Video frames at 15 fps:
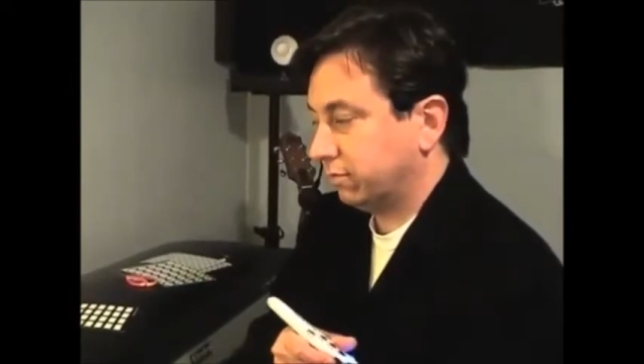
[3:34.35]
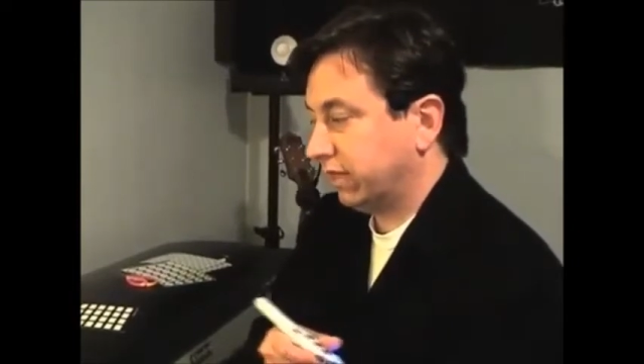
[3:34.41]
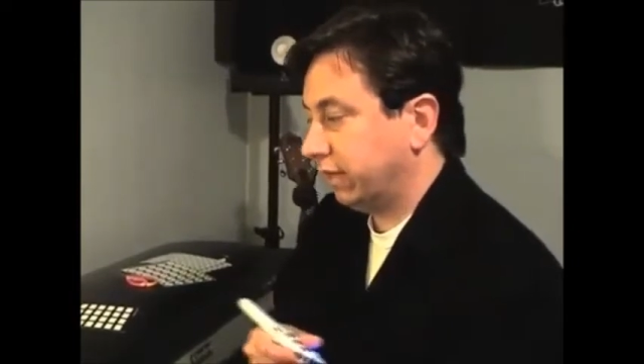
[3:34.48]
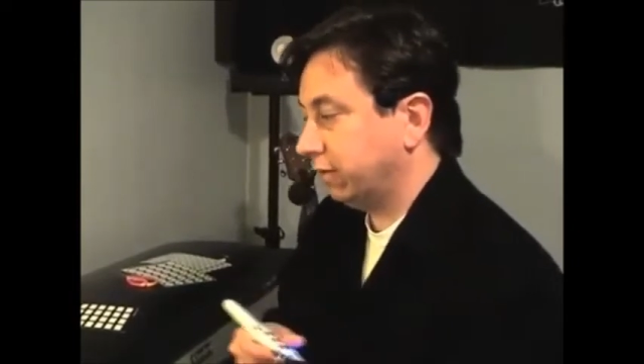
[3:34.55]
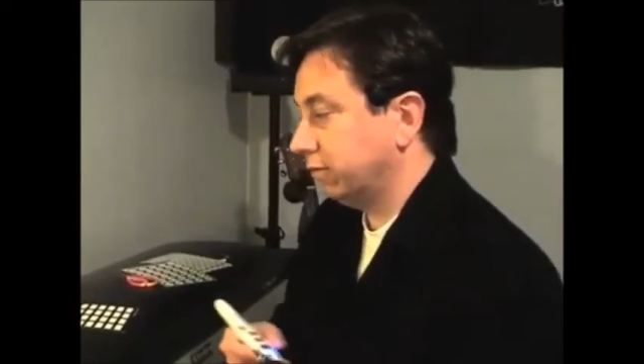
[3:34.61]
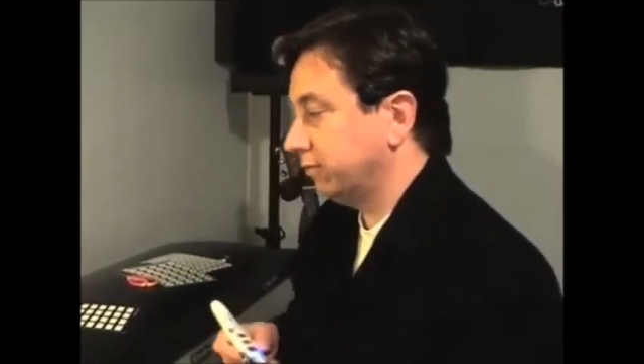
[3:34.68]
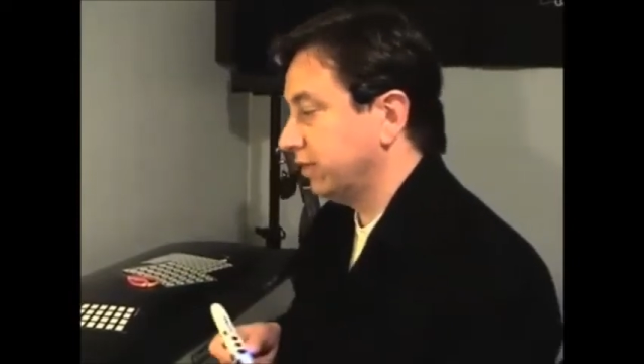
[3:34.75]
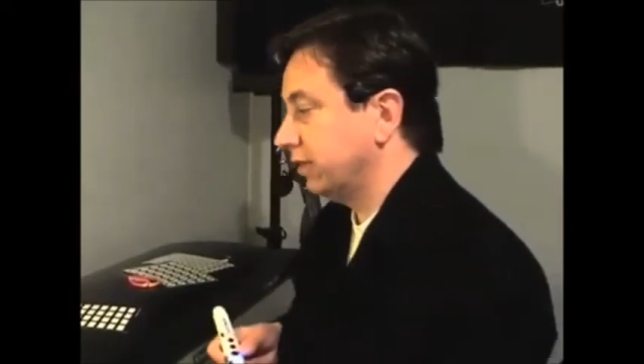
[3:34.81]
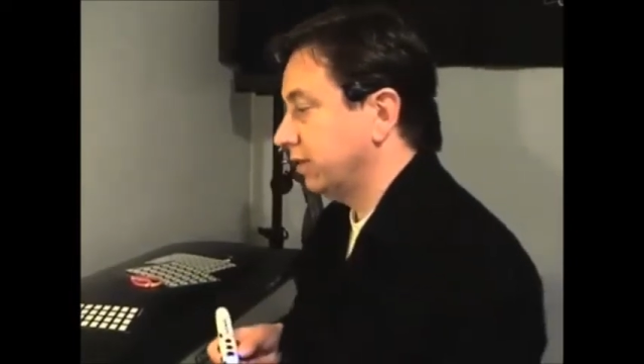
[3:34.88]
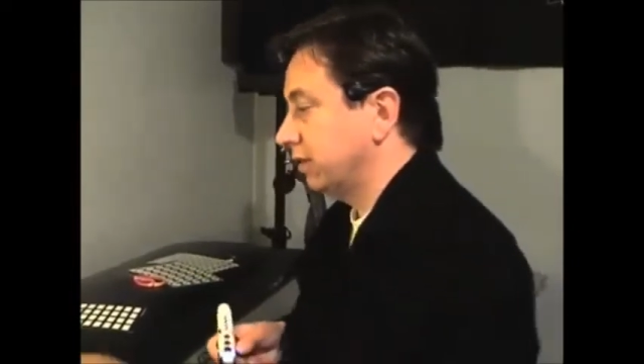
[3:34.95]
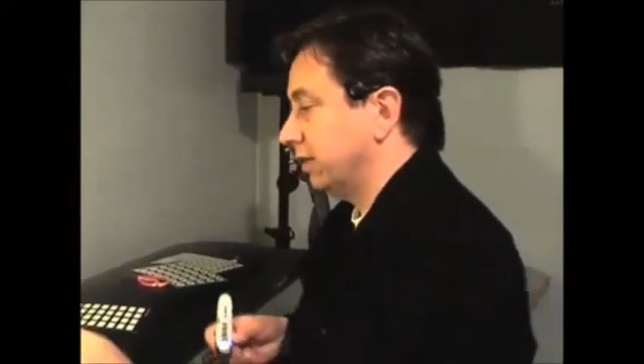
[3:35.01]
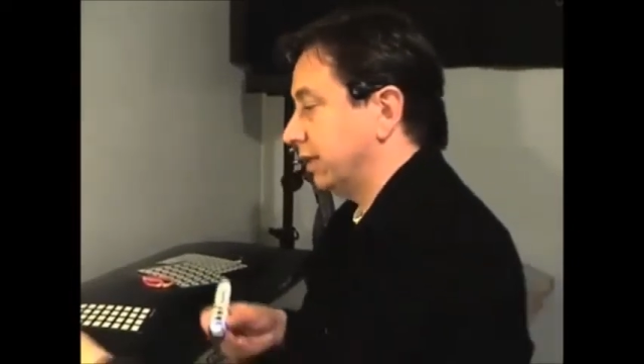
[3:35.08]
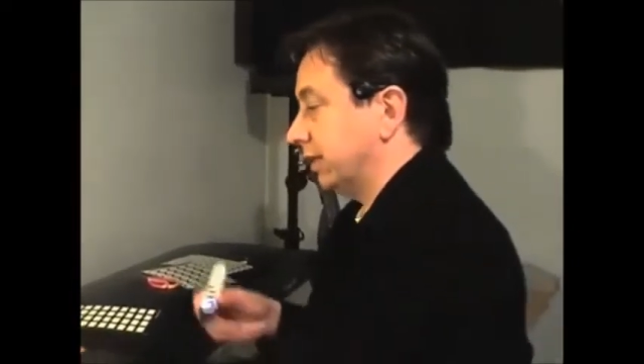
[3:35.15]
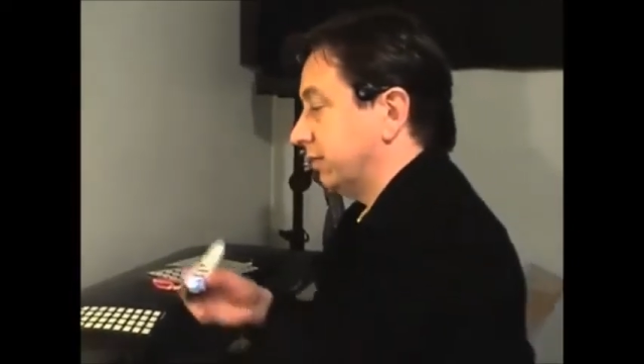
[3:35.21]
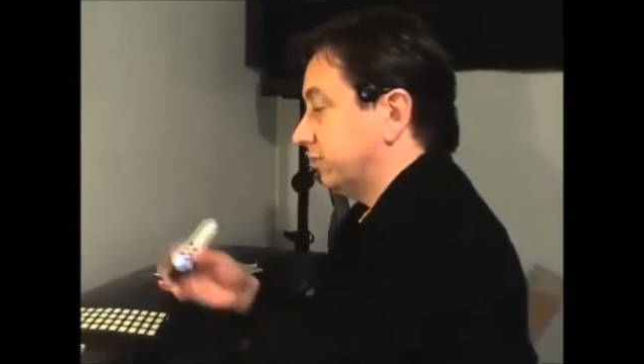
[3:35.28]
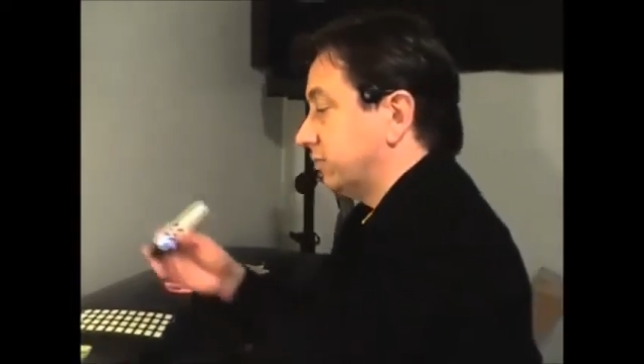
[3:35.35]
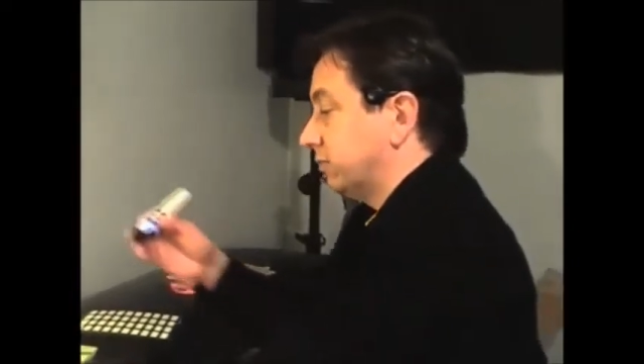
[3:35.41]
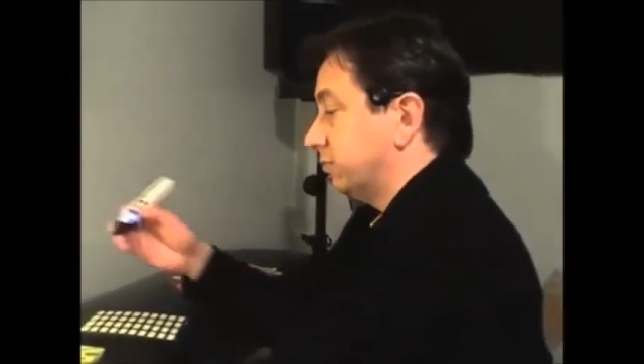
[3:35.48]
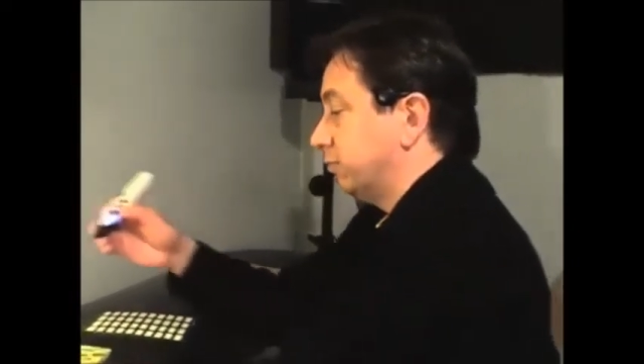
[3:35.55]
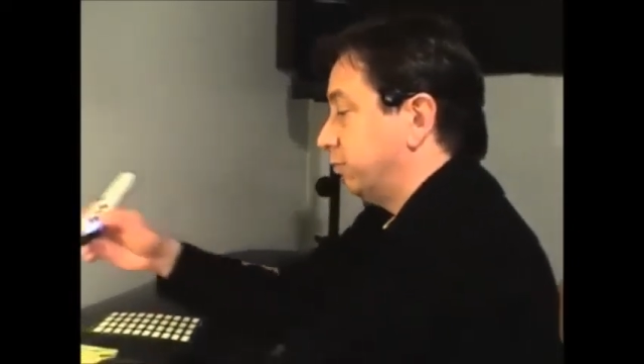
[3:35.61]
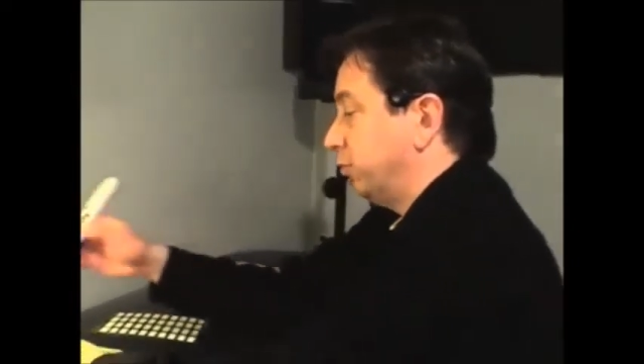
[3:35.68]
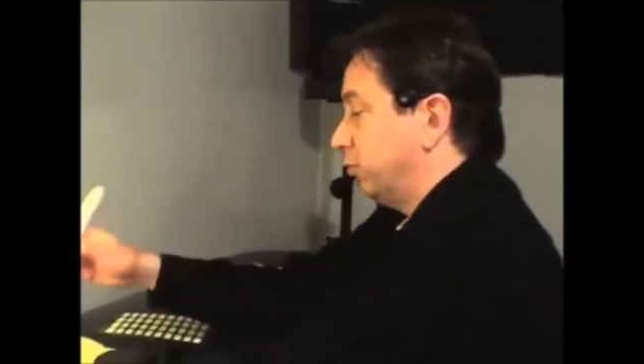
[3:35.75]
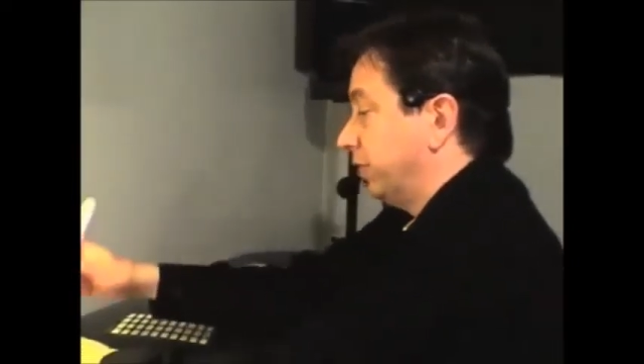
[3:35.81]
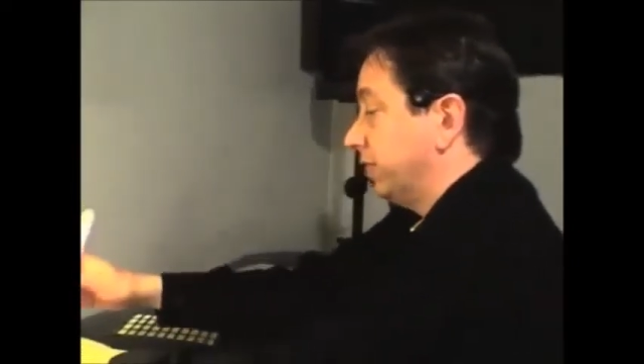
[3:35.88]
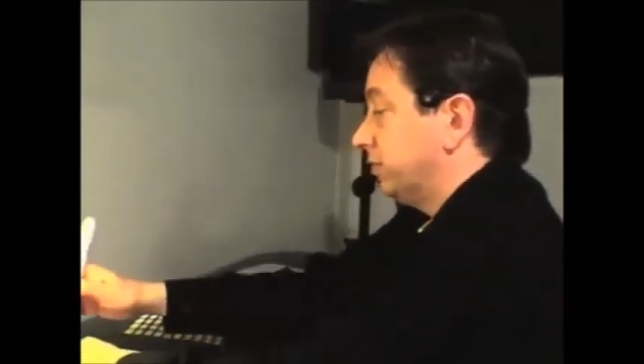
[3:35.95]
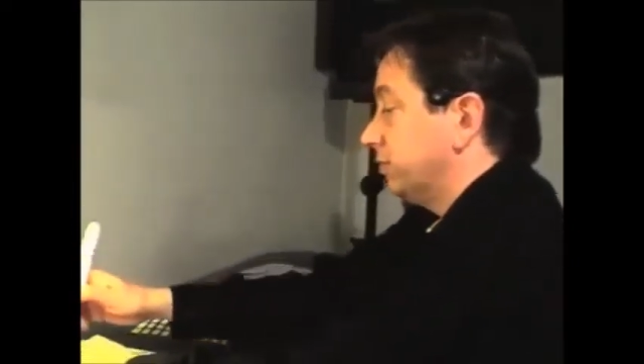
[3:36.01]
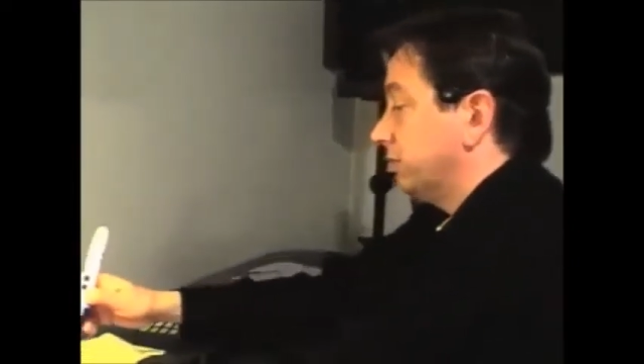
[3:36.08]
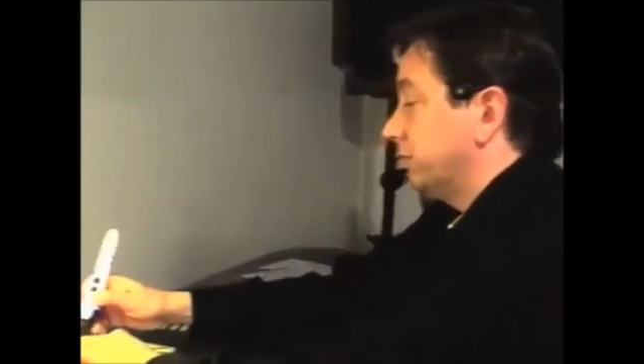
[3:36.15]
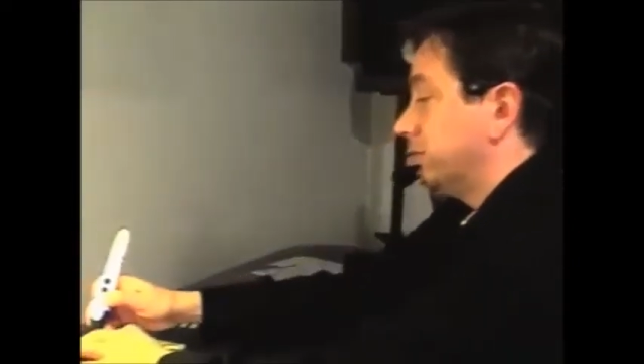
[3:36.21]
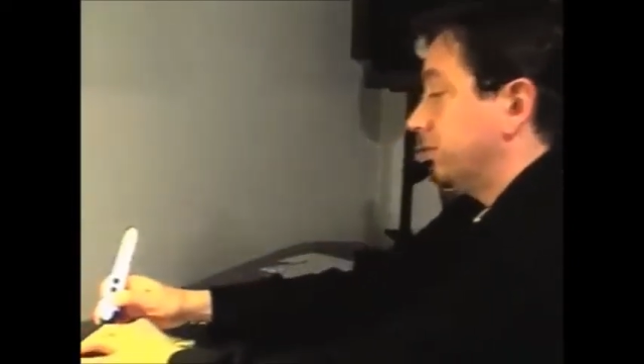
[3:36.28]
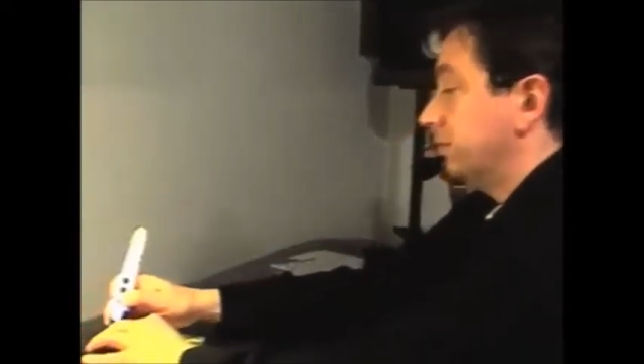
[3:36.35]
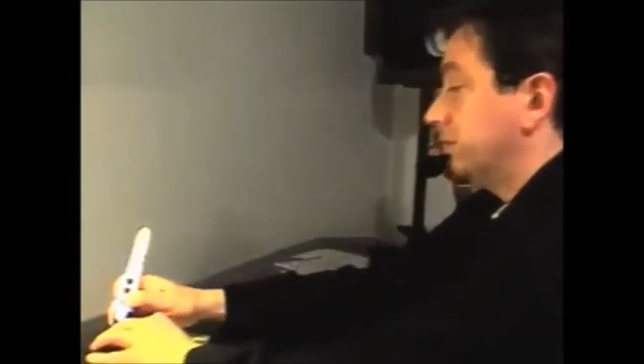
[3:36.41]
Now I can point